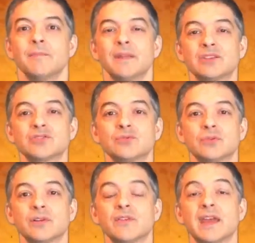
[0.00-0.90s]
Make
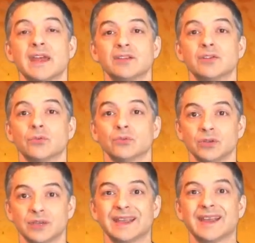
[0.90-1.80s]
sure that you're
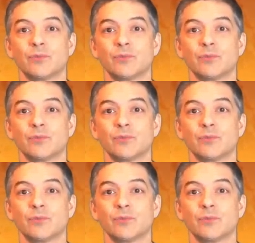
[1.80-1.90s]
looking